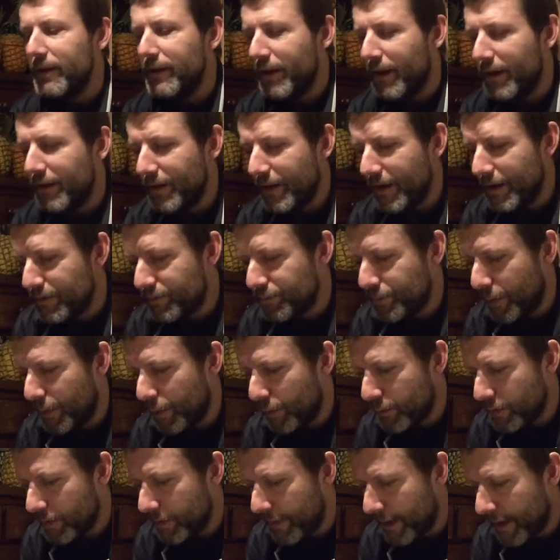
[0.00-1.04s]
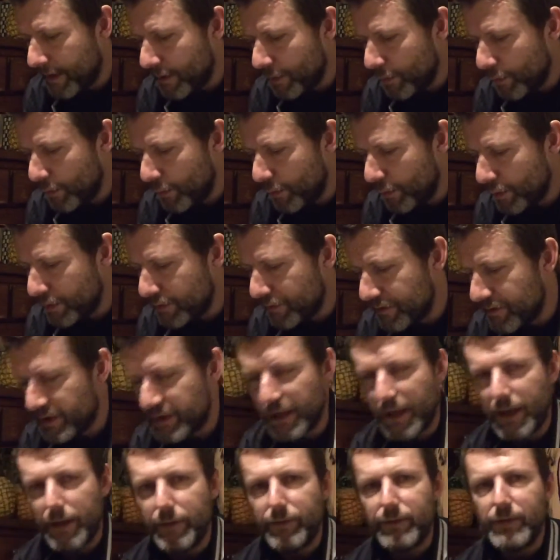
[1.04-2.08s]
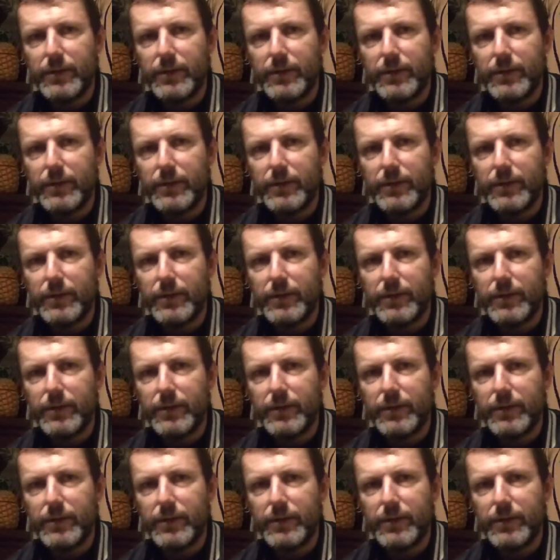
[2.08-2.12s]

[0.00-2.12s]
and they pulled him out of the water and saved